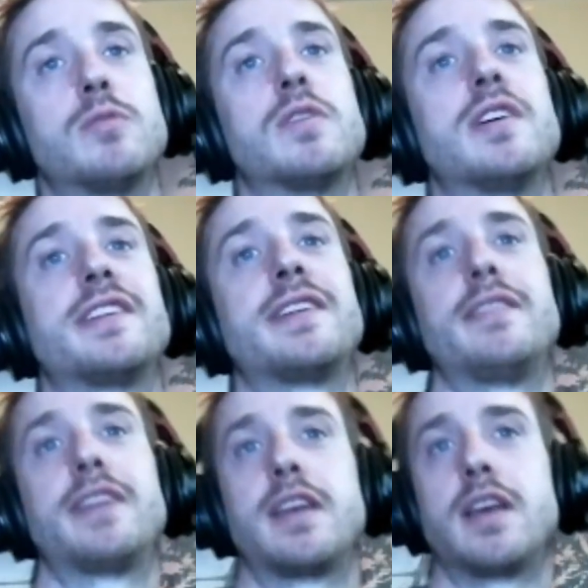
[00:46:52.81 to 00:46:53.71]
Whereas it sounds
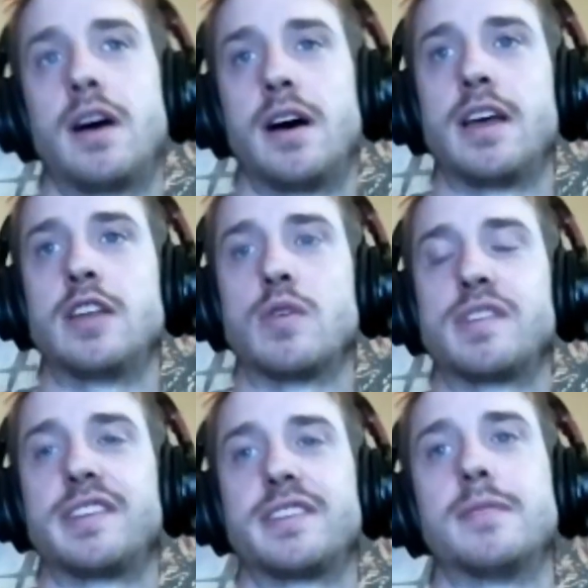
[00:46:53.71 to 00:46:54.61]
like in your
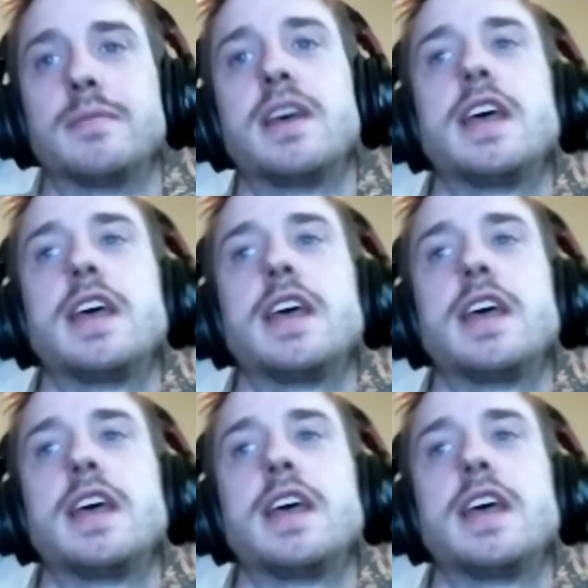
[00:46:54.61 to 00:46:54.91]
system,